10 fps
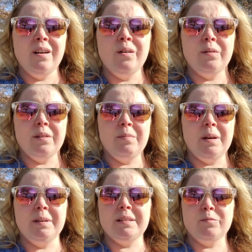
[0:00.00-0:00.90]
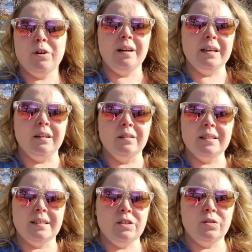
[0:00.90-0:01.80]
with maybe some chronic
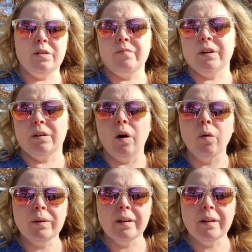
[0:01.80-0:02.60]
illness issues of their own